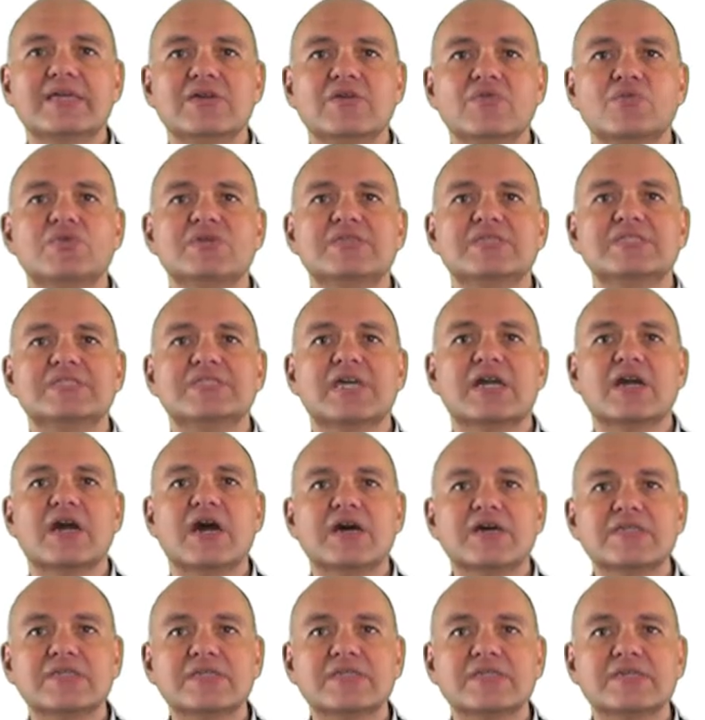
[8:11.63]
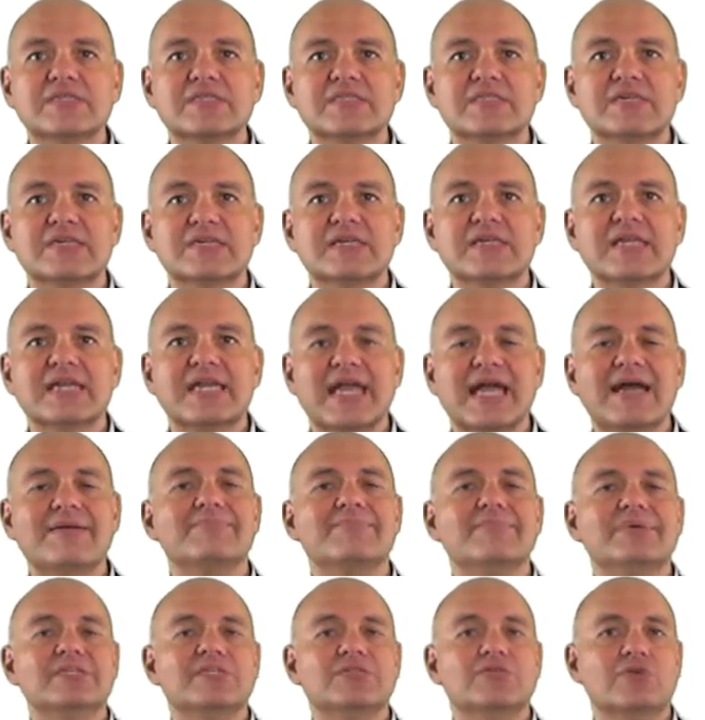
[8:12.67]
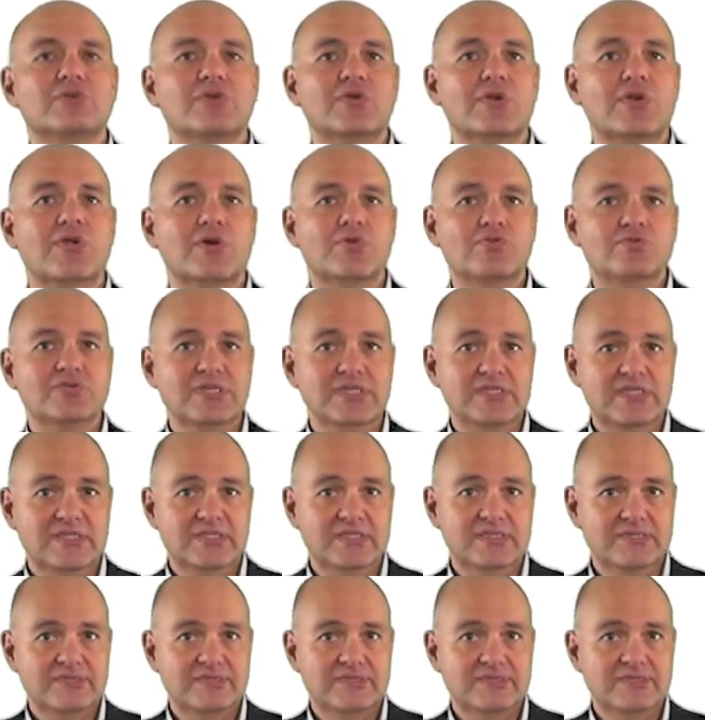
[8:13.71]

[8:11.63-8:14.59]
in which the content can be downloaded.